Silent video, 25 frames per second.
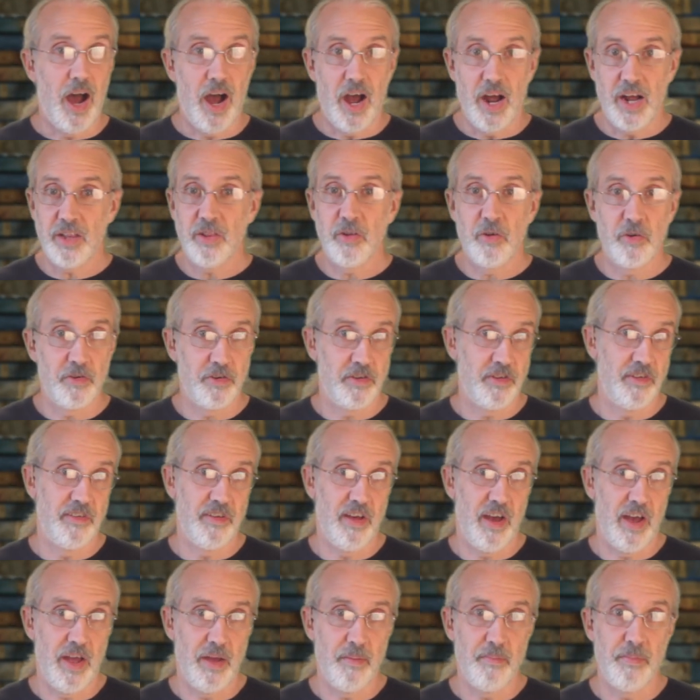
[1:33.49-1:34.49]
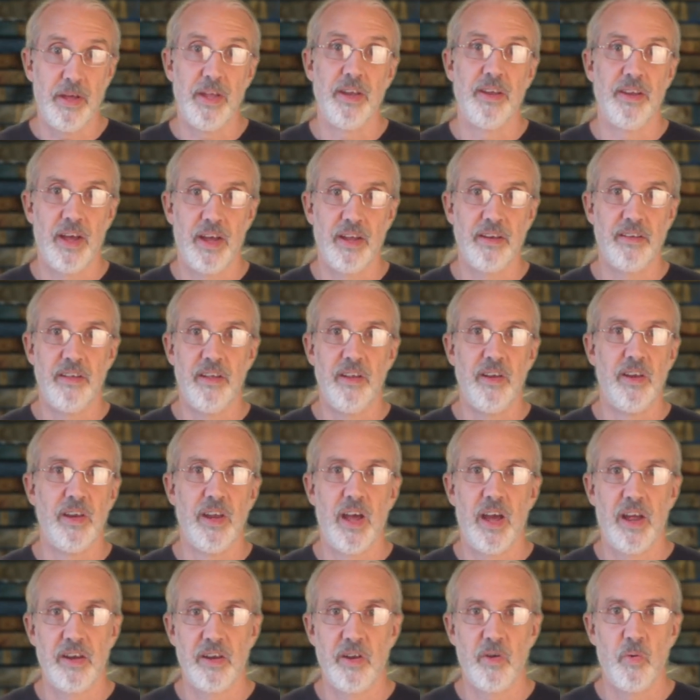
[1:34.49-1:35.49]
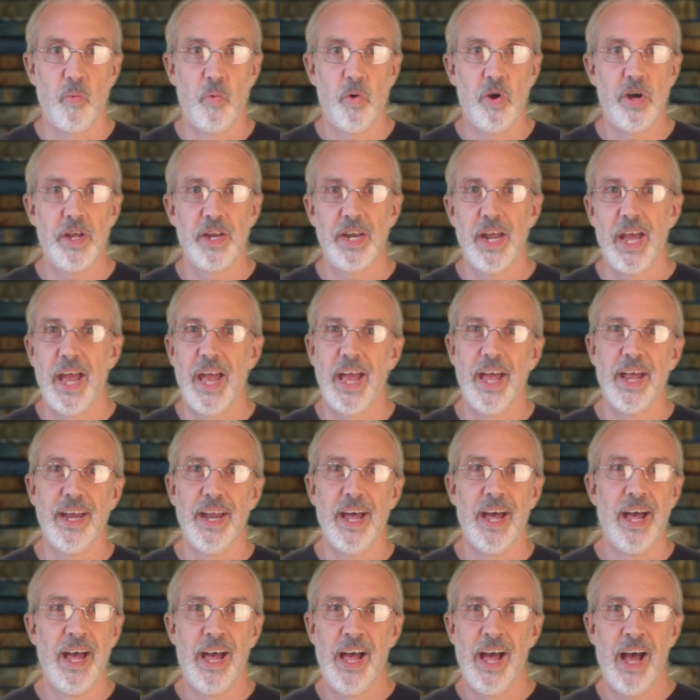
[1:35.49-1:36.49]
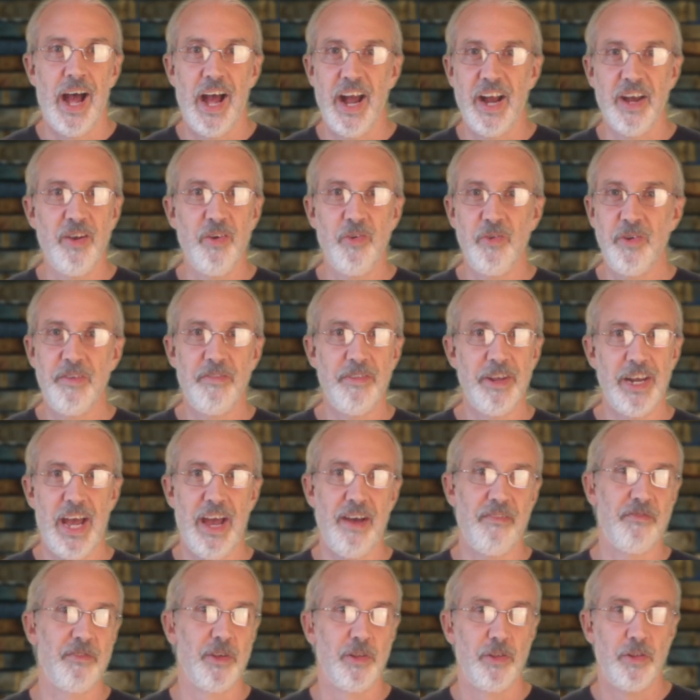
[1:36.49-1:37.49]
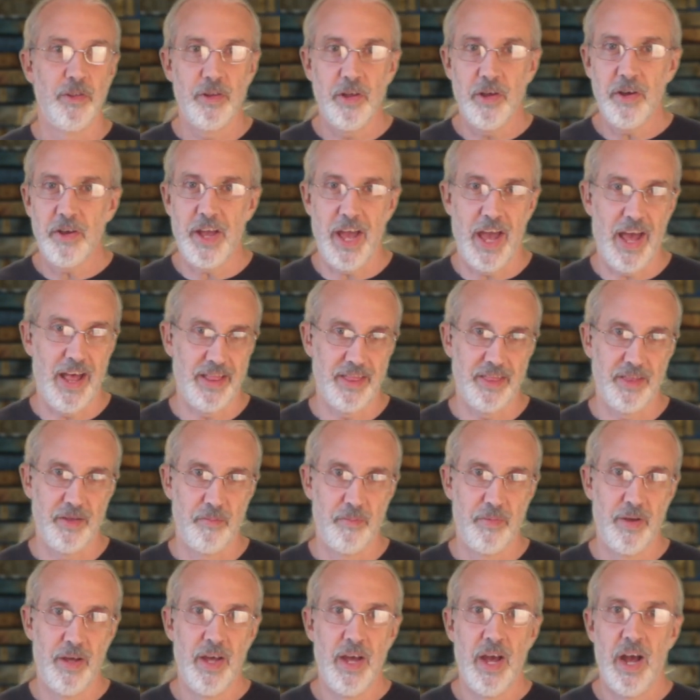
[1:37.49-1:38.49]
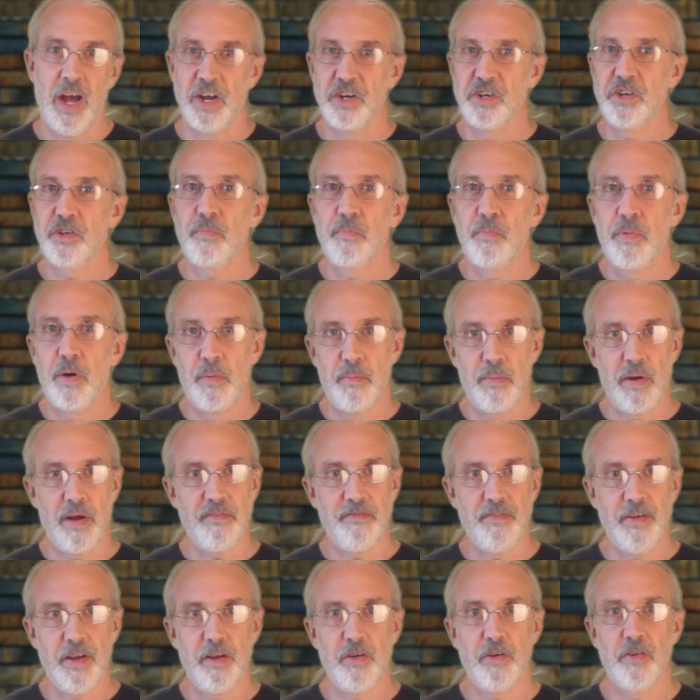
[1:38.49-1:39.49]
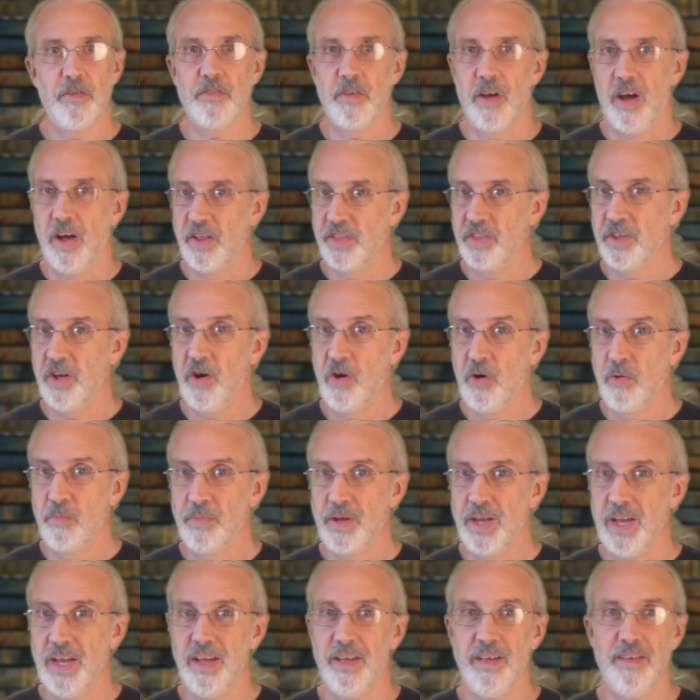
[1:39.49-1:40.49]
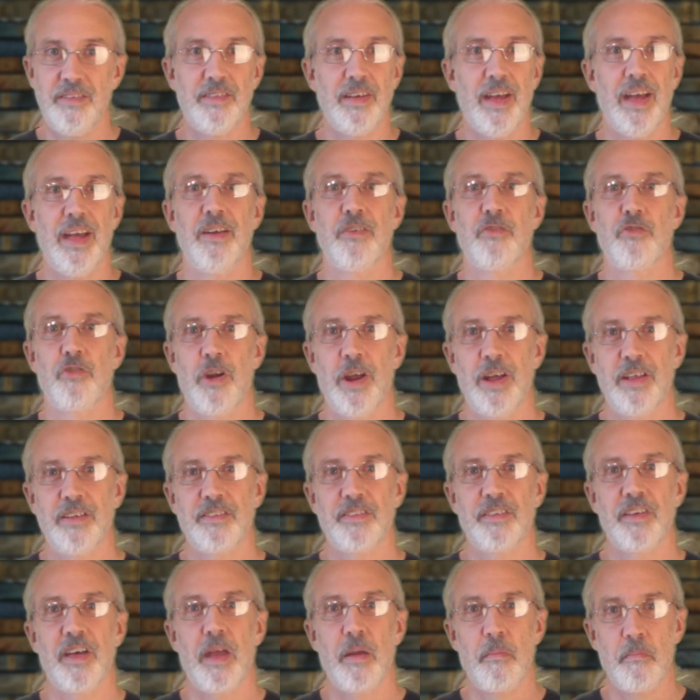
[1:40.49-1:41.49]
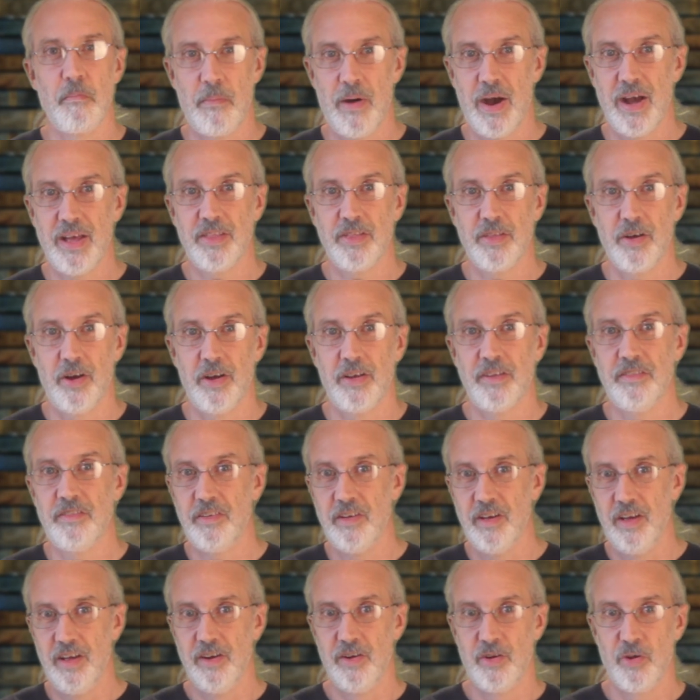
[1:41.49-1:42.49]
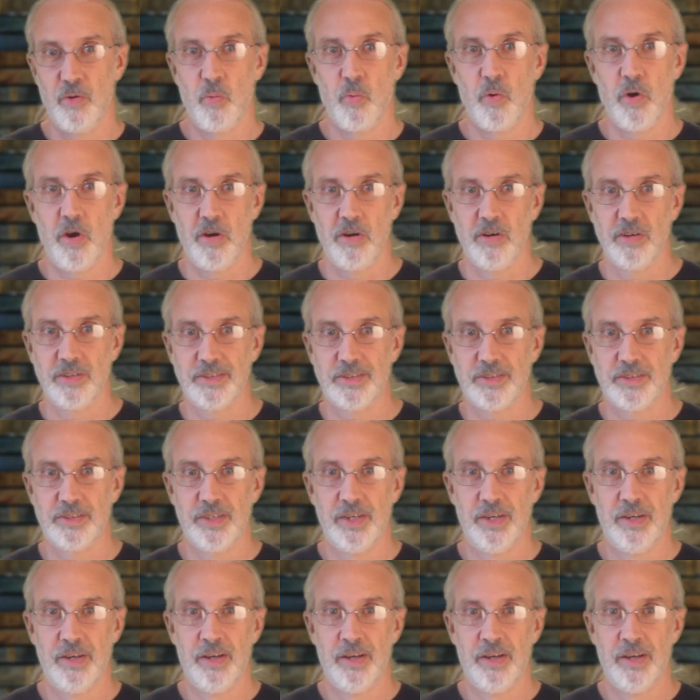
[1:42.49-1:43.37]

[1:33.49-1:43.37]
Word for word: I learned to type in 1991, and I don't even have to look at them. I just put my fingers on the home keys and translate my thoughts into words.